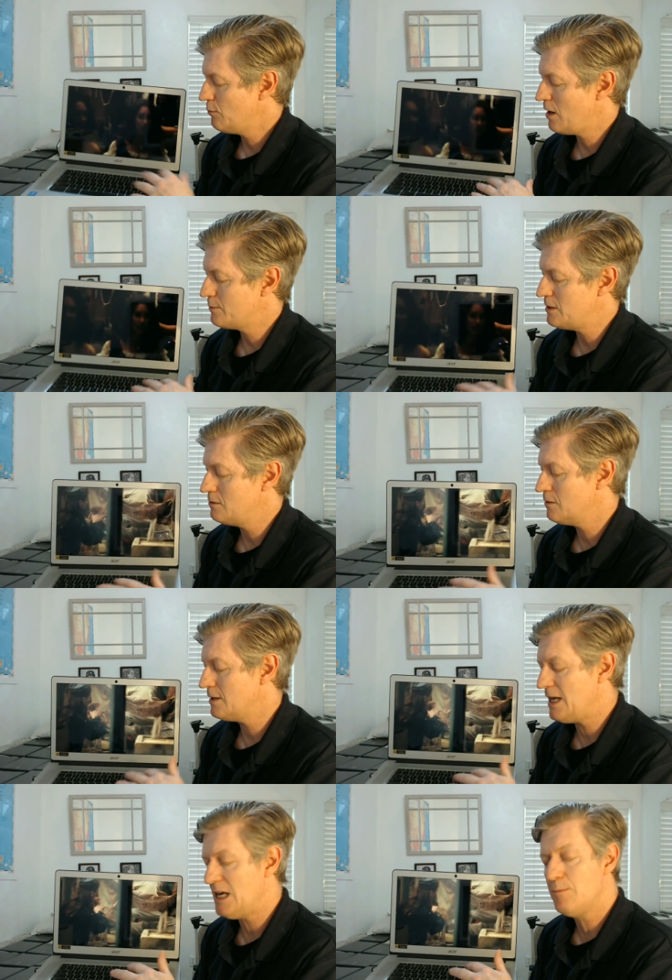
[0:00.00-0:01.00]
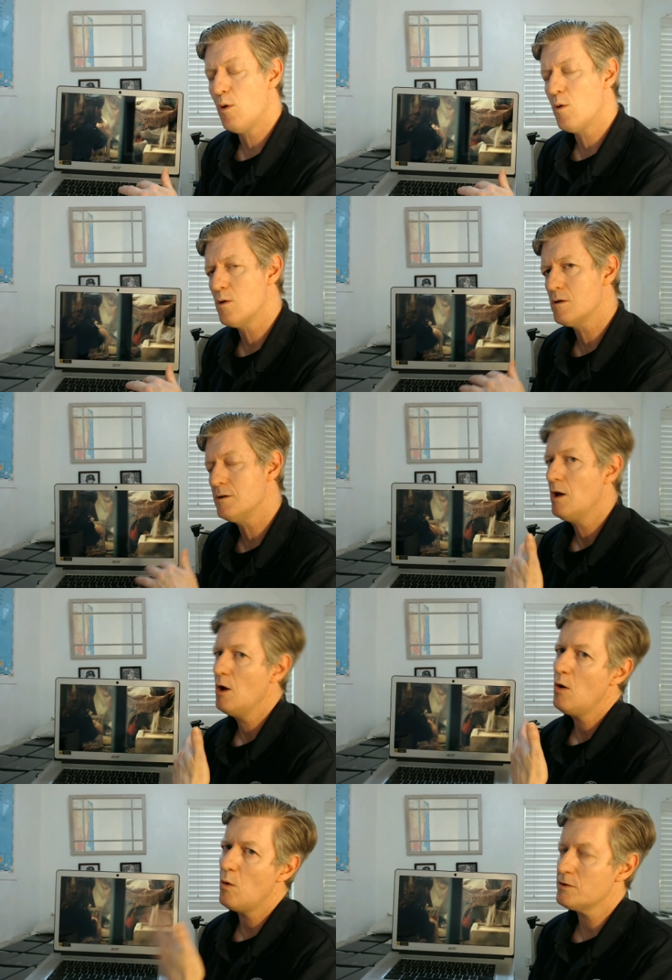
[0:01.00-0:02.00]
perhaps either a keyboard
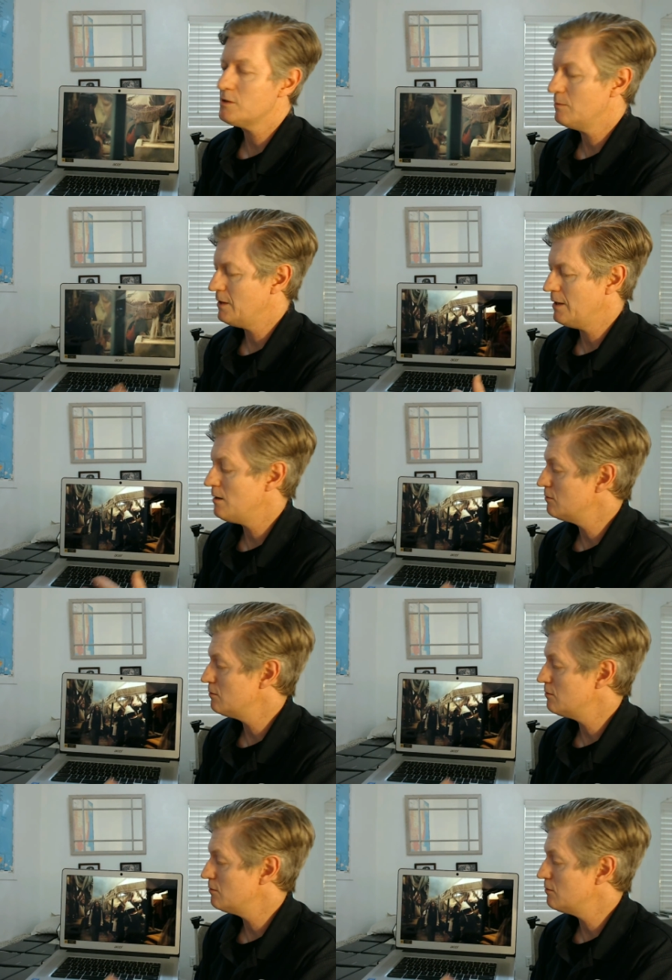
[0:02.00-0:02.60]
or something